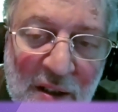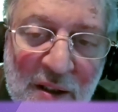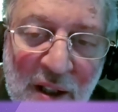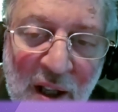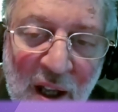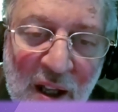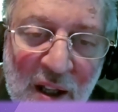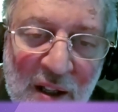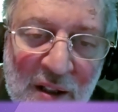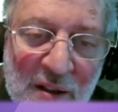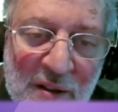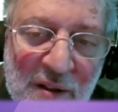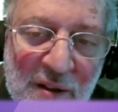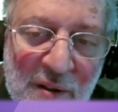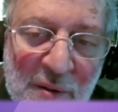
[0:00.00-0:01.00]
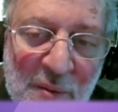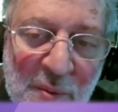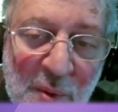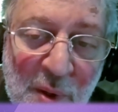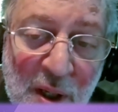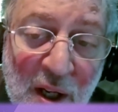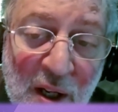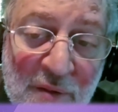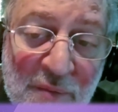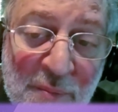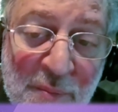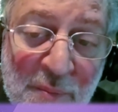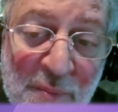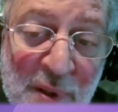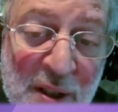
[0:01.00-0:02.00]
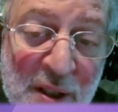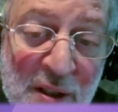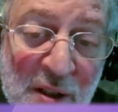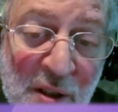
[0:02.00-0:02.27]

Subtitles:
what I've been